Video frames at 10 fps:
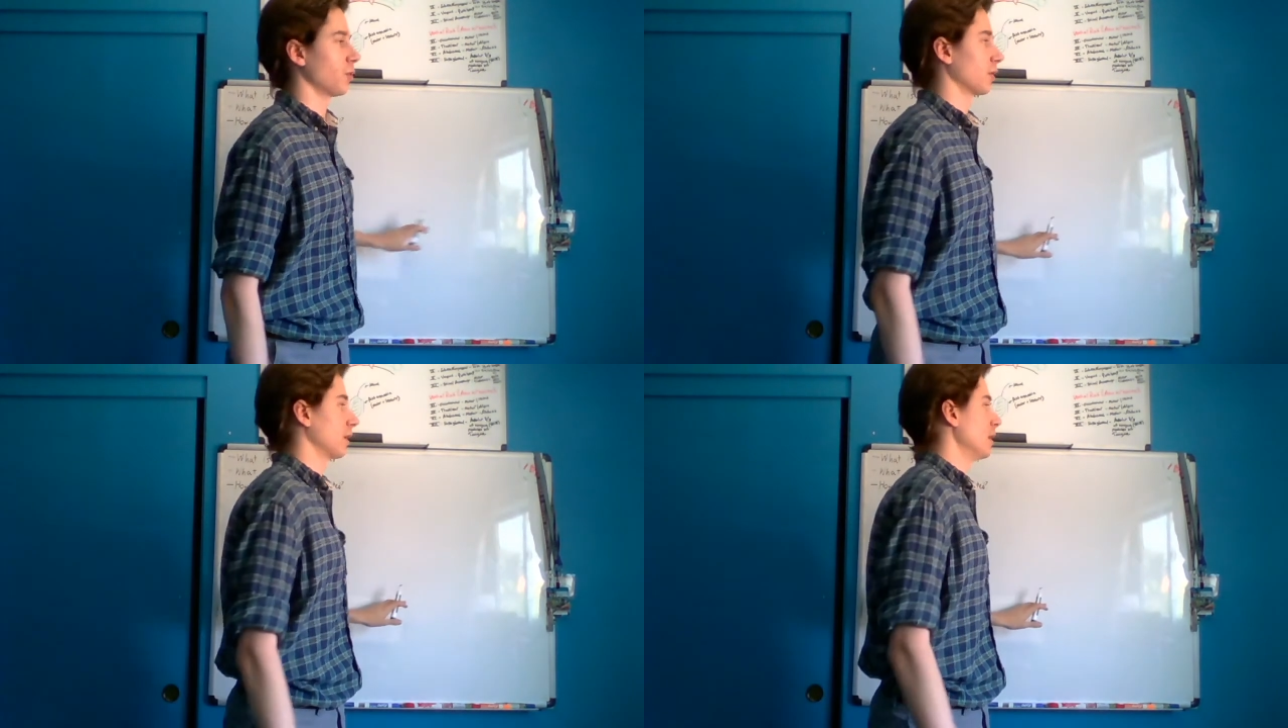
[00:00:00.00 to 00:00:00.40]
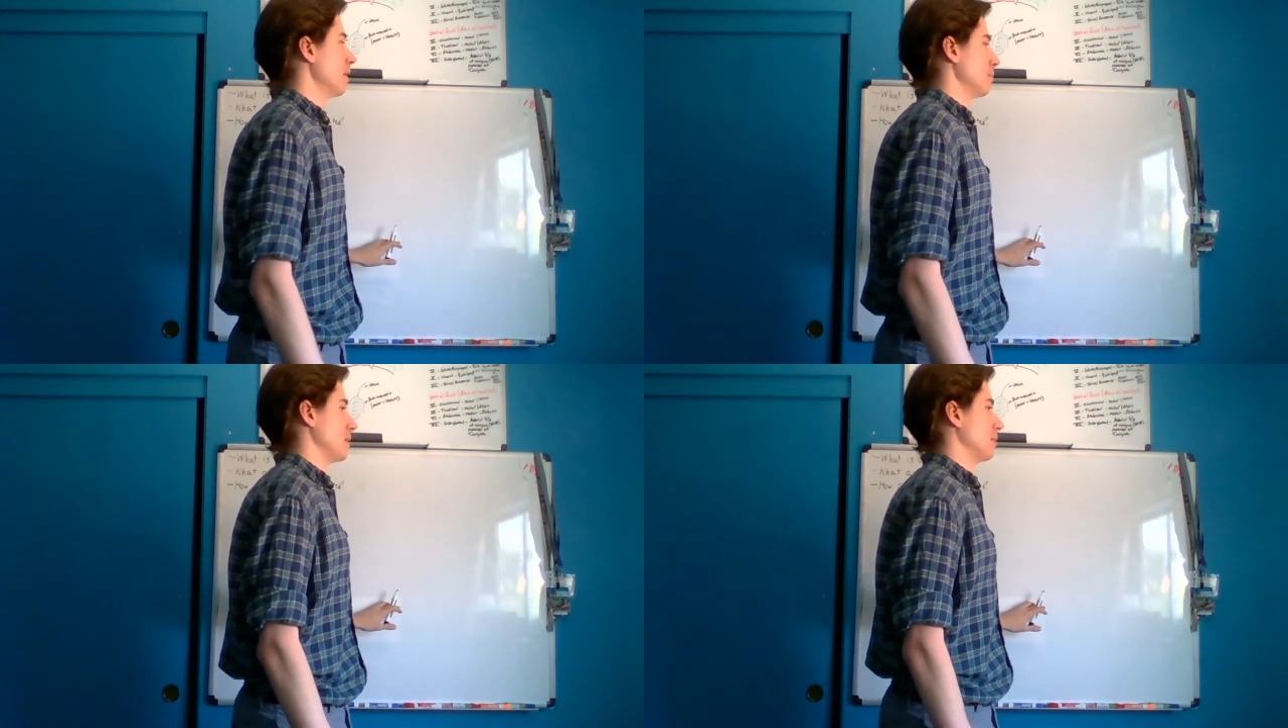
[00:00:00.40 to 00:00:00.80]
or
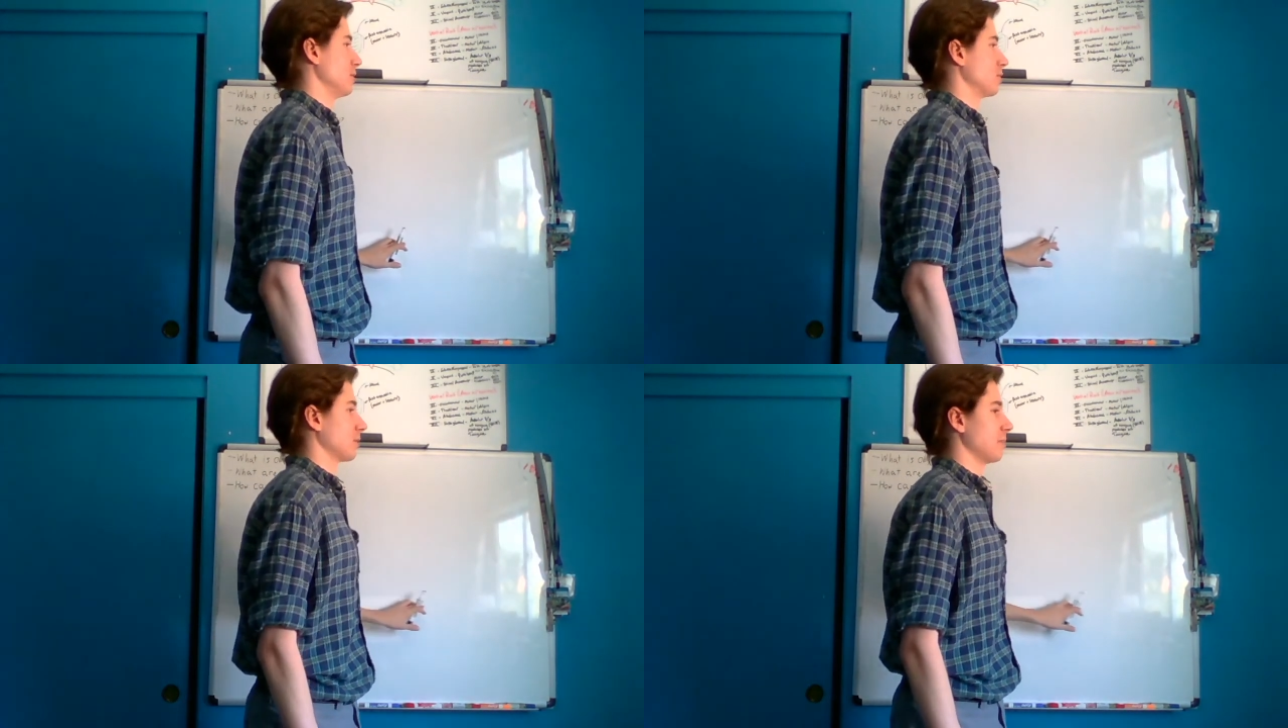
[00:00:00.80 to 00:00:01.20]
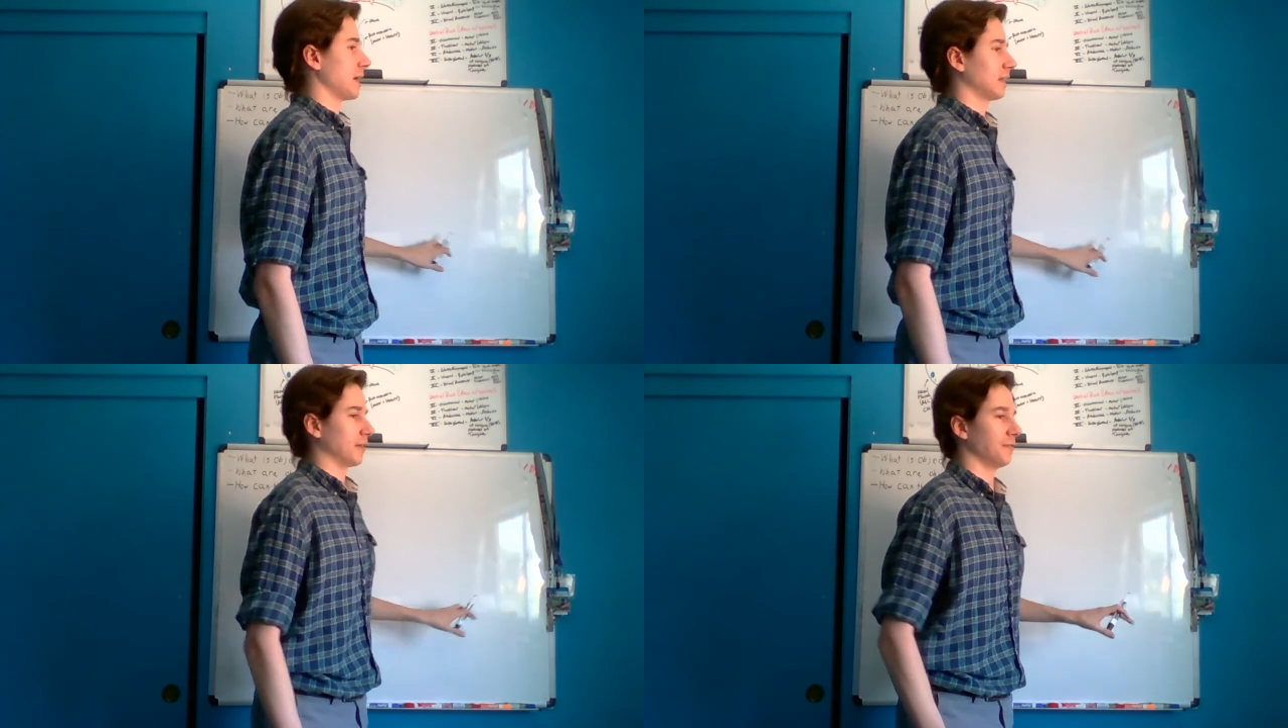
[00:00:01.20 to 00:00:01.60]
maybe you can
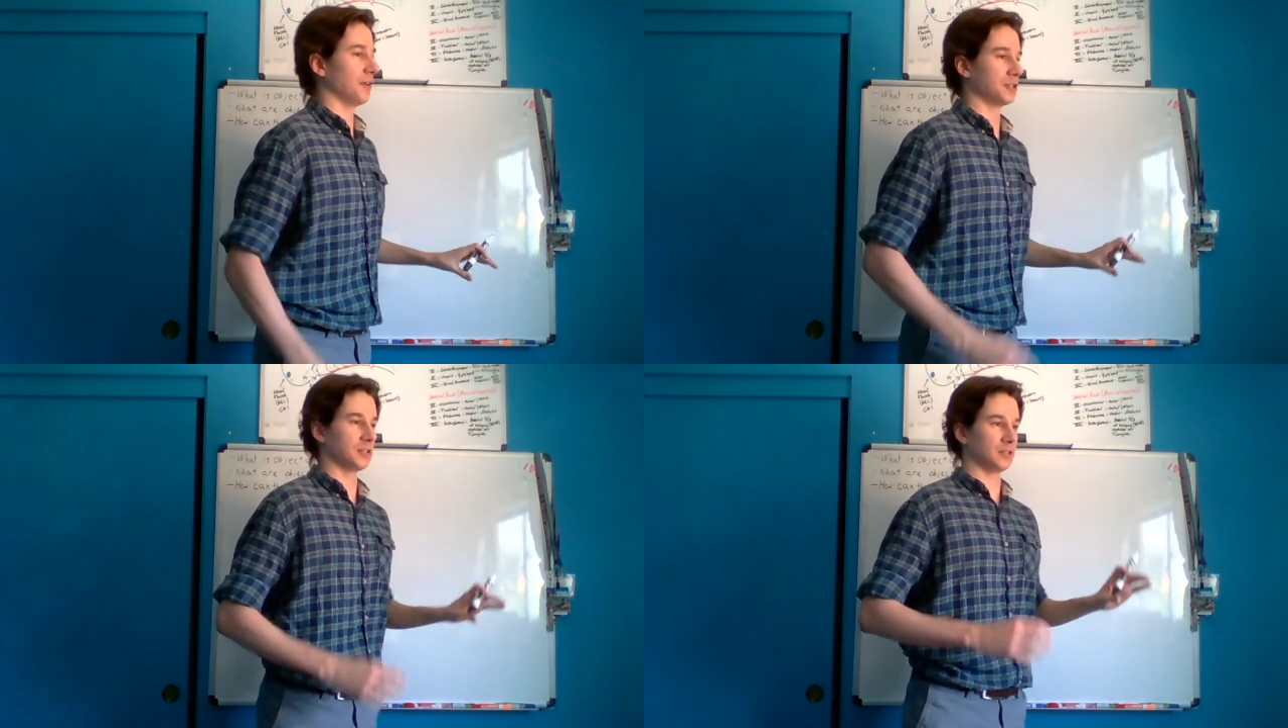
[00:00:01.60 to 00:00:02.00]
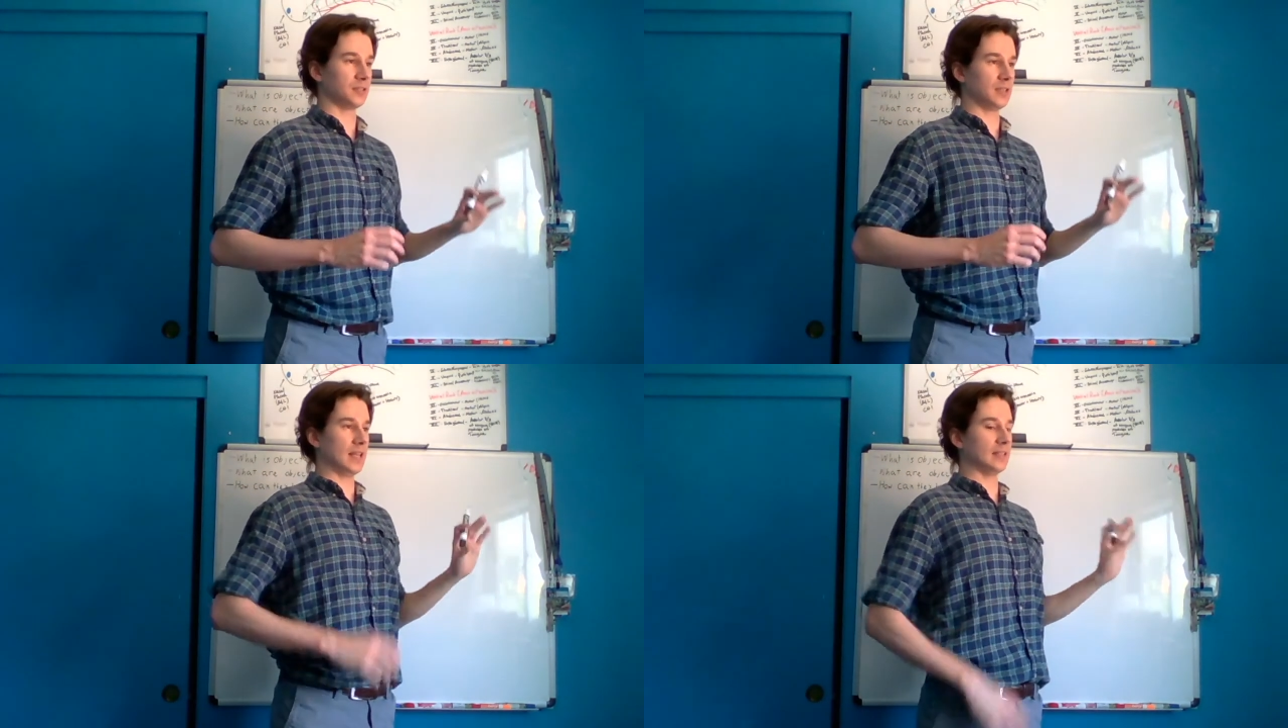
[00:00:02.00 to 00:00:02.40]
make like
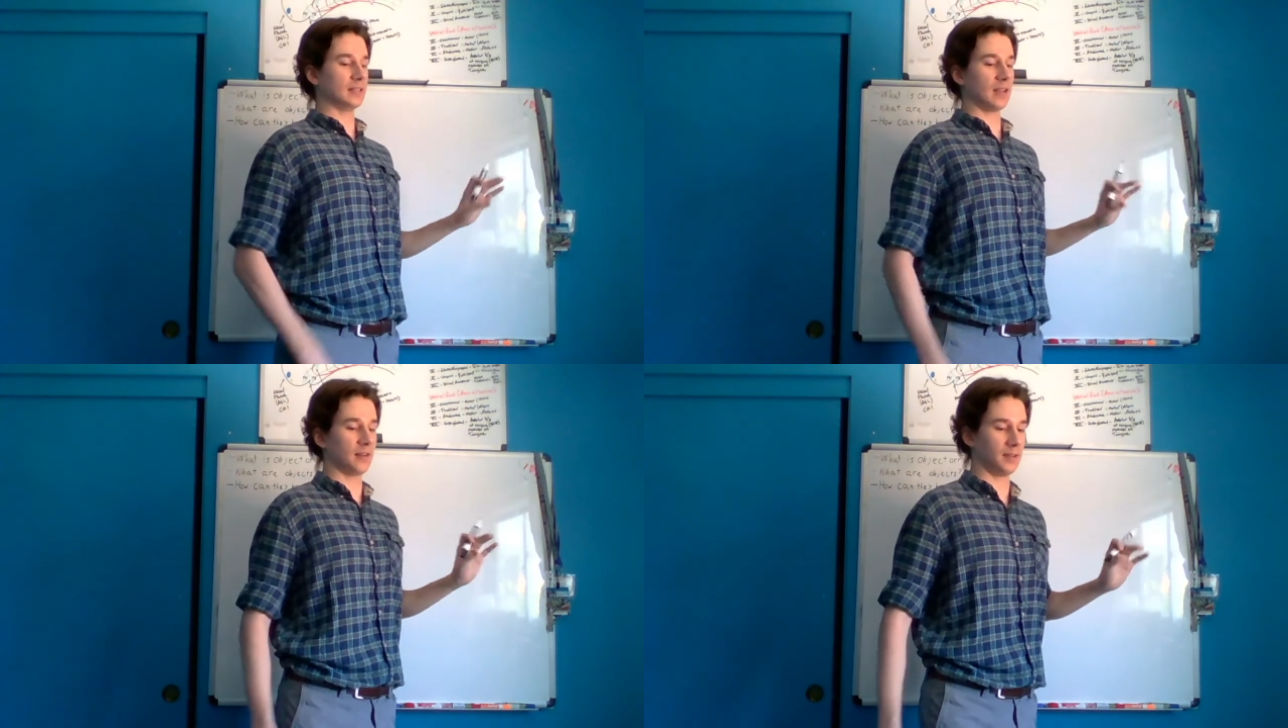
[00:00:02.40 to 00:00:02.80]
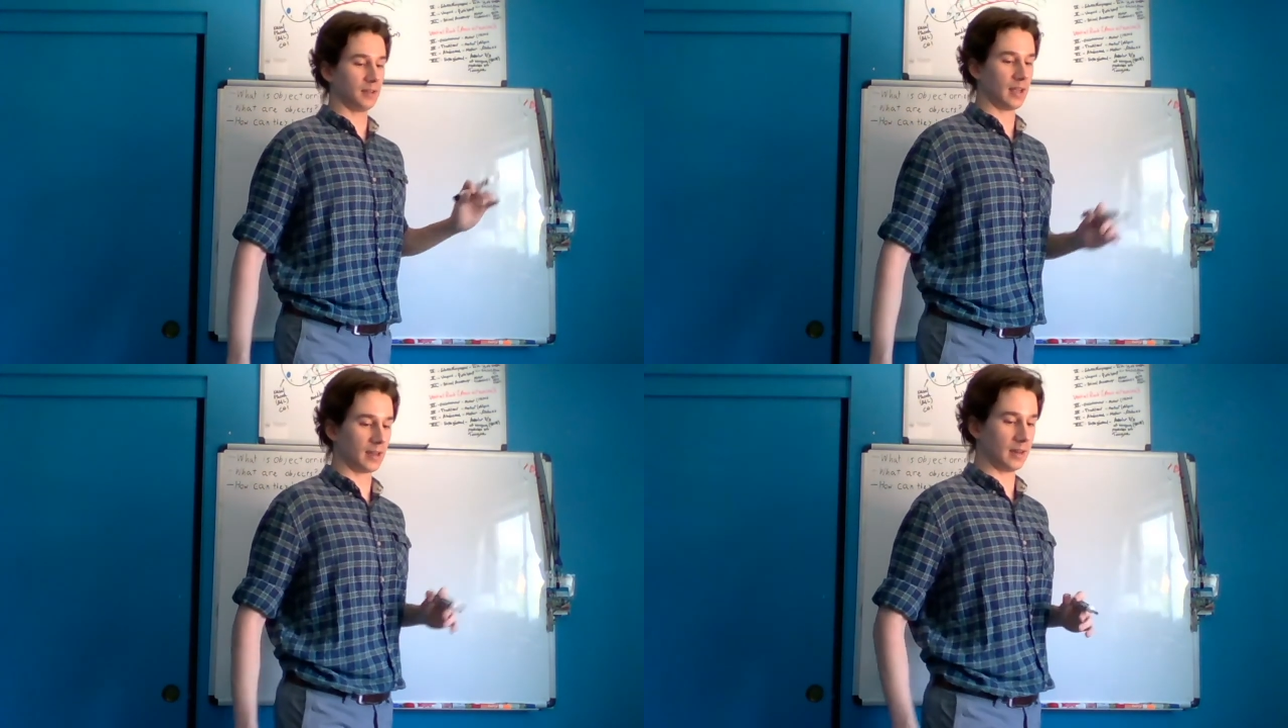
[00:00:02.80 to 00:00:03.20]
functions inside of
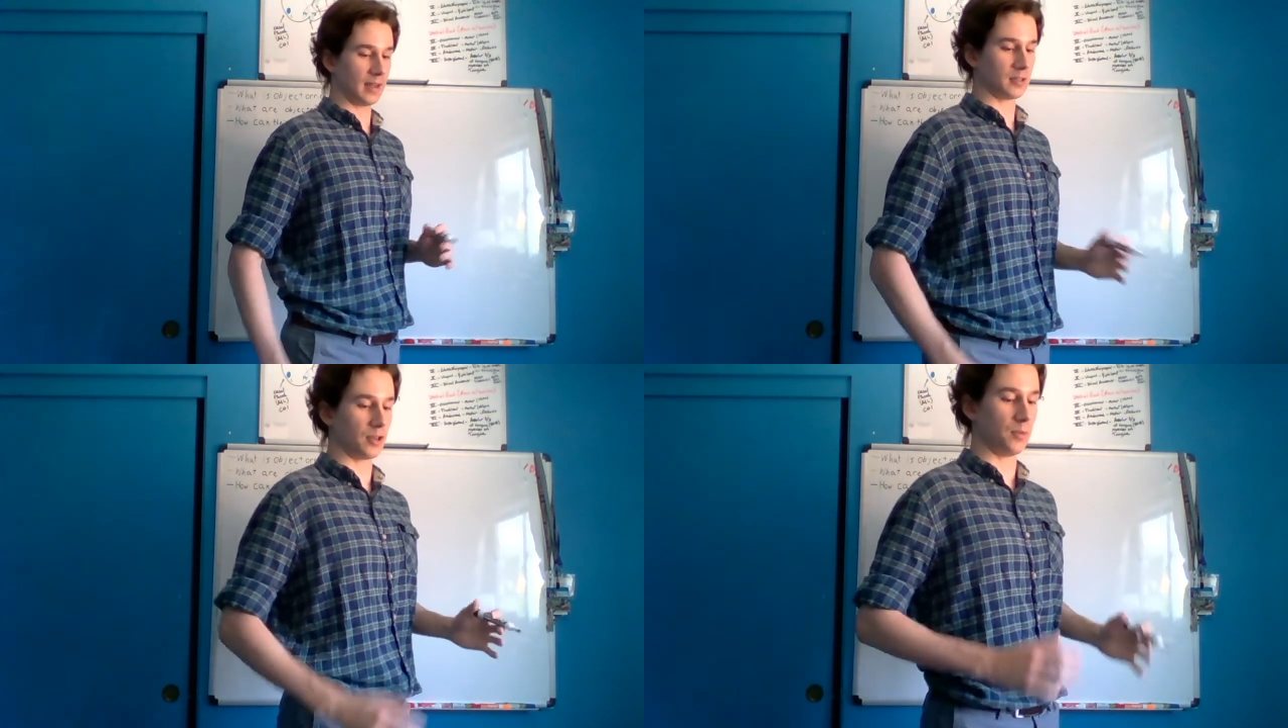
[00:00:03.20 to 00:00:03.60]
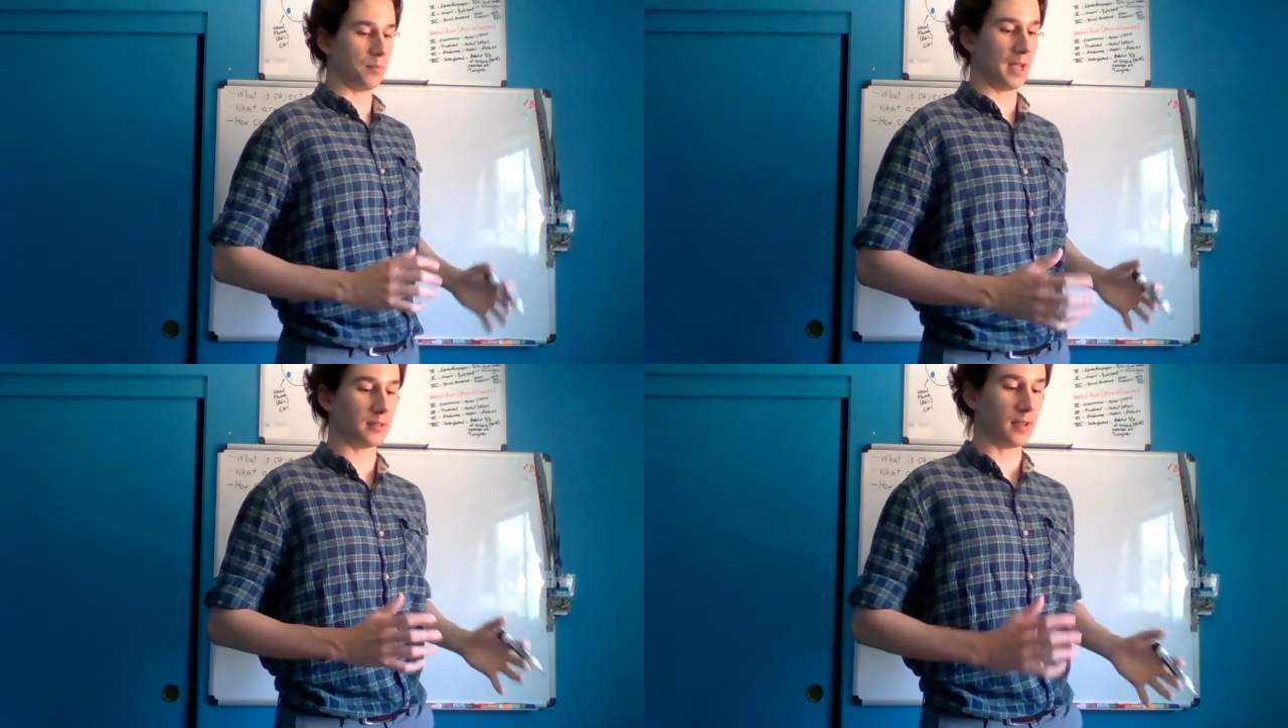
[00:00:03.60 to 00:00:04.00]
it that can execute
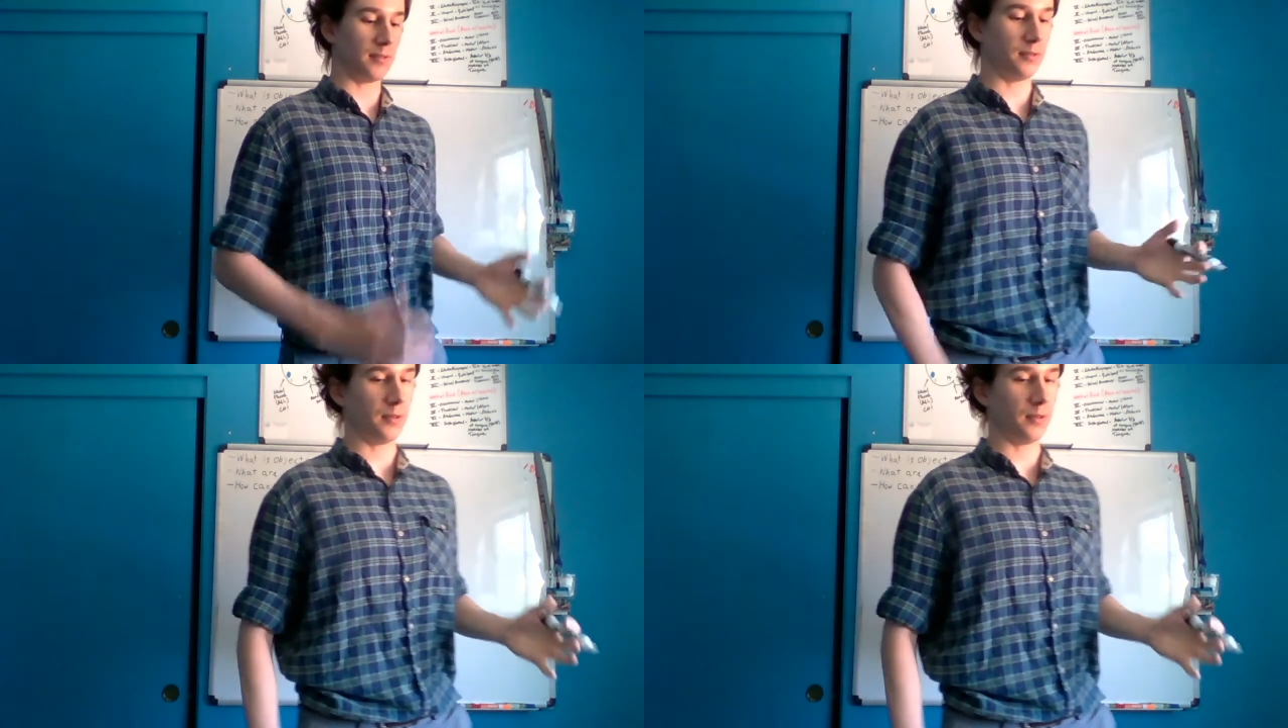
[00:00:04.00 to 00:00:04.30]
based off of